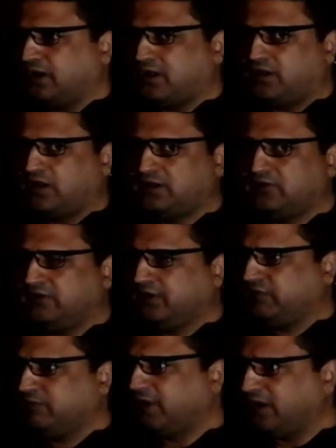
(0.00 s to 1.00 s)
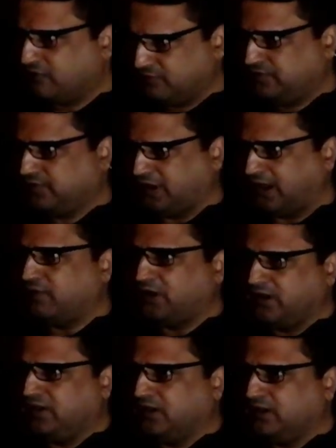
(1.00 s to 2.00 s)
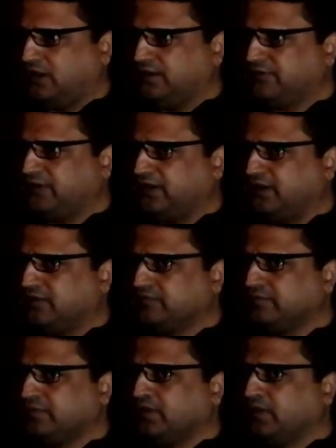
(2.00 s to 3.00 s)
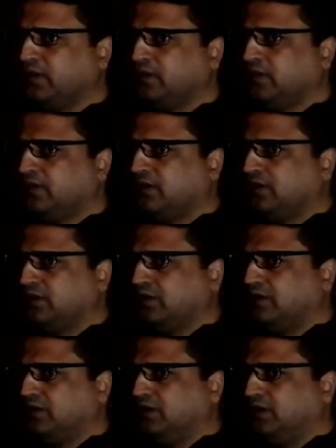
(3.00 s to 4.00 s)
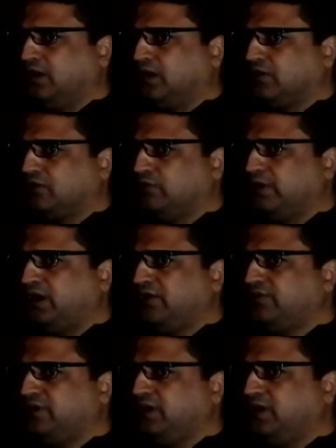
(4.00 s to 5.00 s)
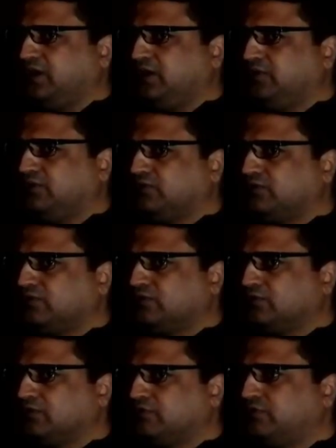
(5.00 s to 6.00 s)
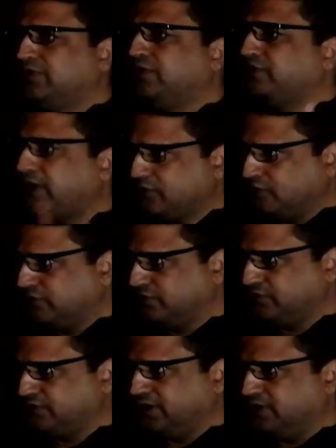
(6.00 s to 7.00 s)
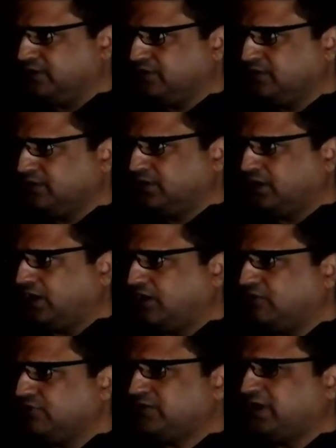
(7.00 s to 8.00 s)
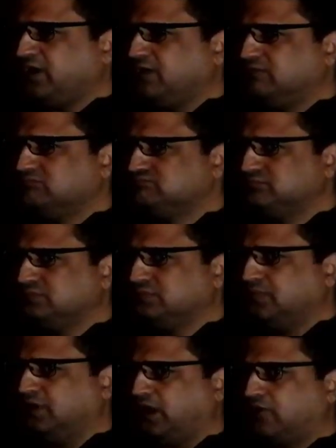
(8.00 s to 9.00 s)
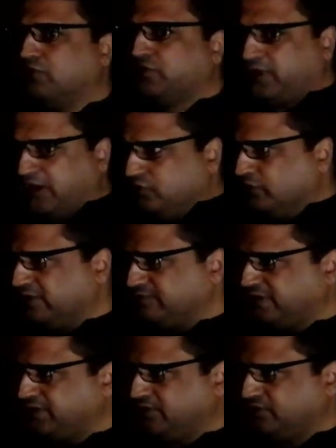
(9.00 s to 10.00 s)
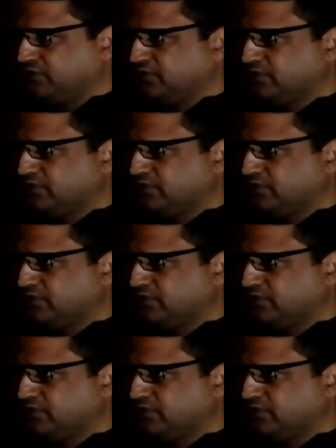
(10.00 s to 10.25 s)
I, can't, I can only give you my own how I understand. Yeah. Like the way I say it is, for the sake of Hussein. I don't say, like Hussein, you give me this.